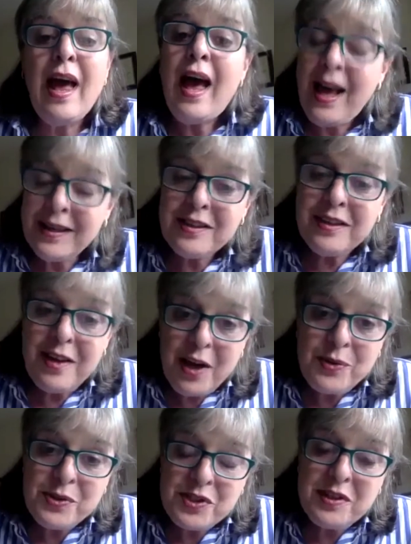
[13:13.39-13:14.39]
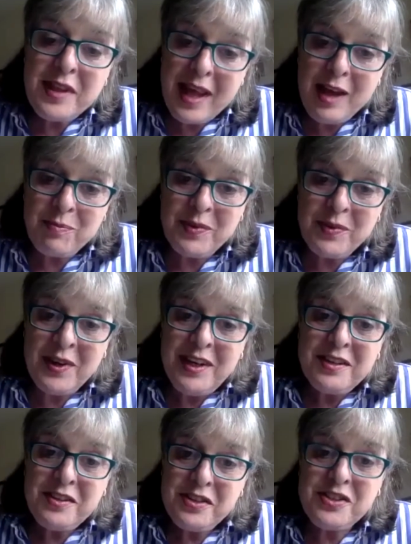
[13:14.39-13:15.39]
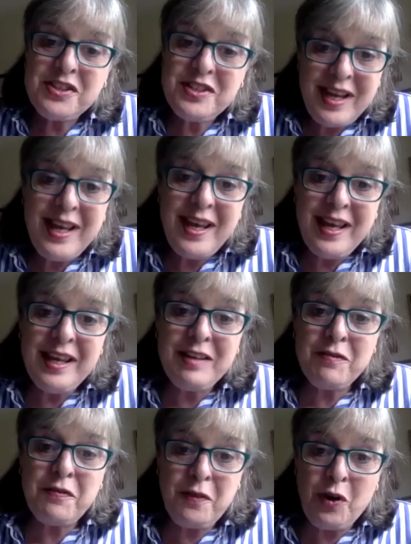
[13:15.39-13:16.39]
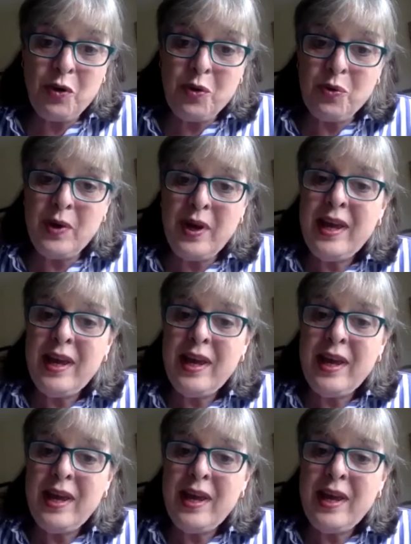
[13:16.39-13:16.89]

and allows to them to stay in flow